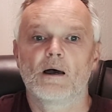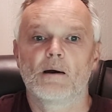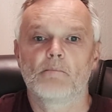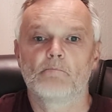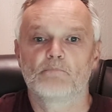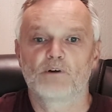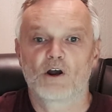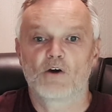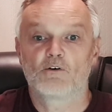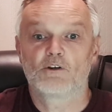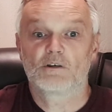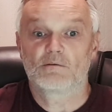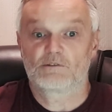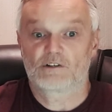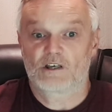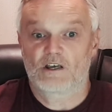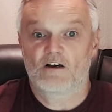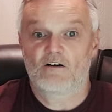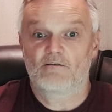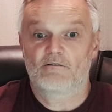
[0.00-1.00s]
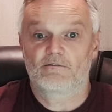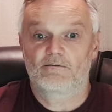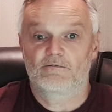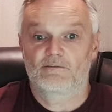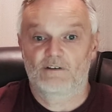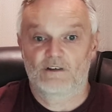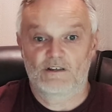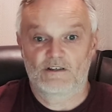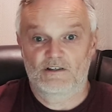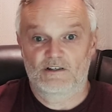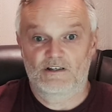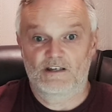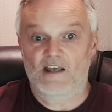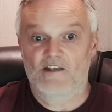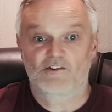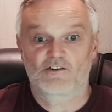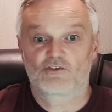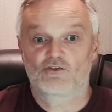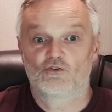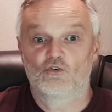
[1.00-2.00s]
Brody himself is at
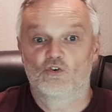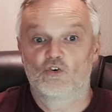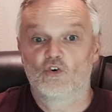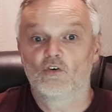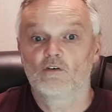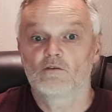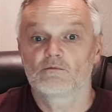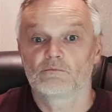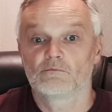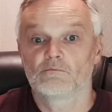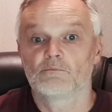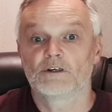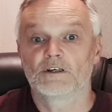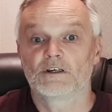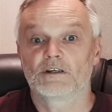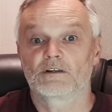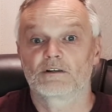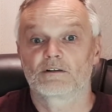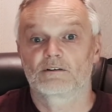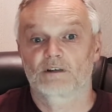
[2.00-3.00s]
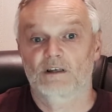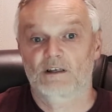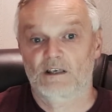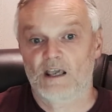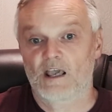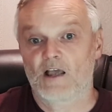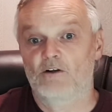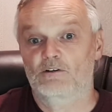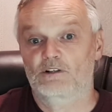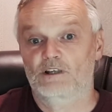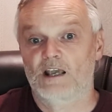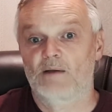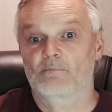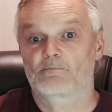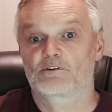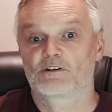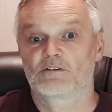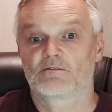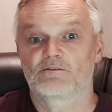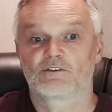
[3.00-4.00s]
death's door, being held
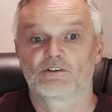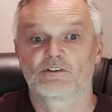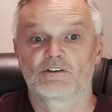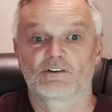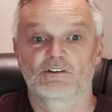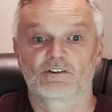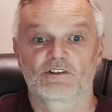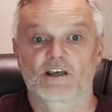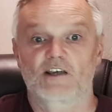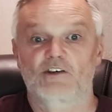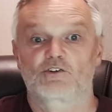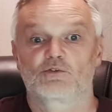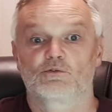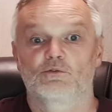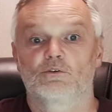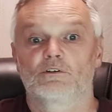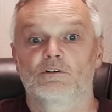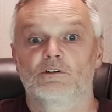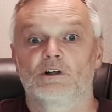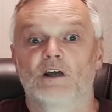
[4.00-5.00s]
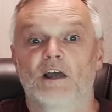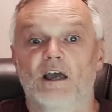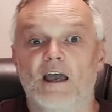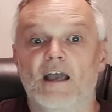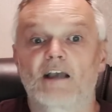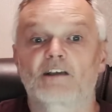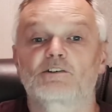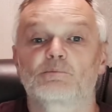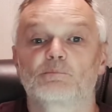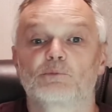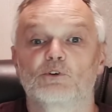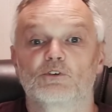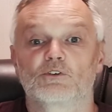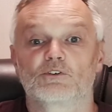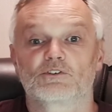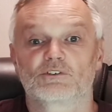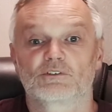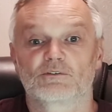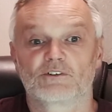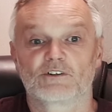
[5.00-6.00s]
captive to the sexual
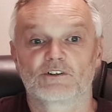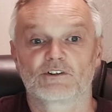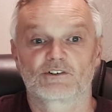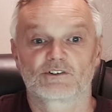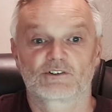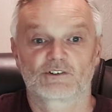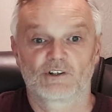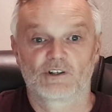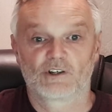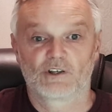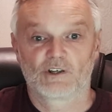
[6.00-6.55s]
exploits of this